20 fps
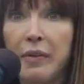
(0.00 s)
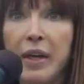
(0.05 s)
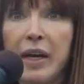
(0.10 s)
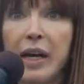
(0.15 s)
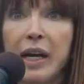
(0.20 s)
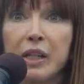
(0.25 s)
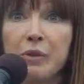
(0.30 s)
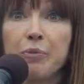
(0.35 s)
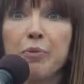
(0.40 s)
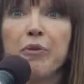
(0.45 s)

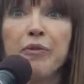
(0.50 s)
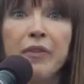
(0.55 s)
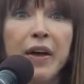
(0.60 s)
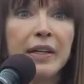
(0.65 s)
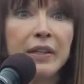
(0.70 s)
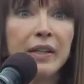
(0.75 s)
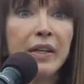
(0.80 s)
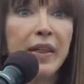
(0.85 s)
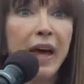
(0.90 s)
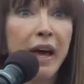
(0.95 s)
that has
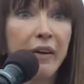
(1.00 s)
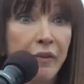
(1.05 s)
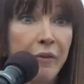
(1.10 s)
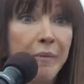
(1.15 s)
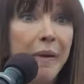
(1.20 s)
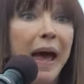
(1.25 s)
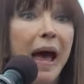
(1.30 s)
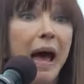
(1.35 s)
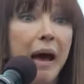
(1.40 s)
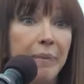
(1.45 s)
prevented that
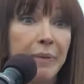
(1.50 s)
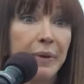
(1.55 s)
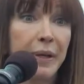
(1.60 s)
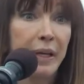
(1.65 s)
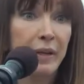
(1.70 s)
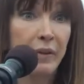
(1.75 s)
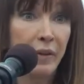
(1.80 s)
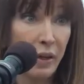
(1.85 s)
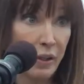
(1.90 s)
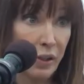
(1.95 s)
from
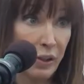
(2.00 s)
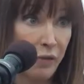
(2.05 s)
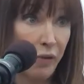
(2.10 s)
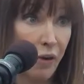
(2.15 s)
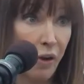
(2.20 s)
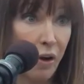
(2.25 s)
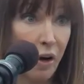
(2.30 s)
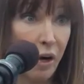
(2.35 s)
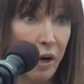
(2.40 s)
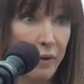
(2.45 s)
happening thus
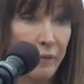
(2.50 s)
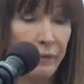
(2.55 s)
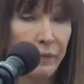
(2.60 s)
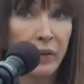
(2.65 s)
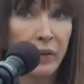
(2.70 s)
far.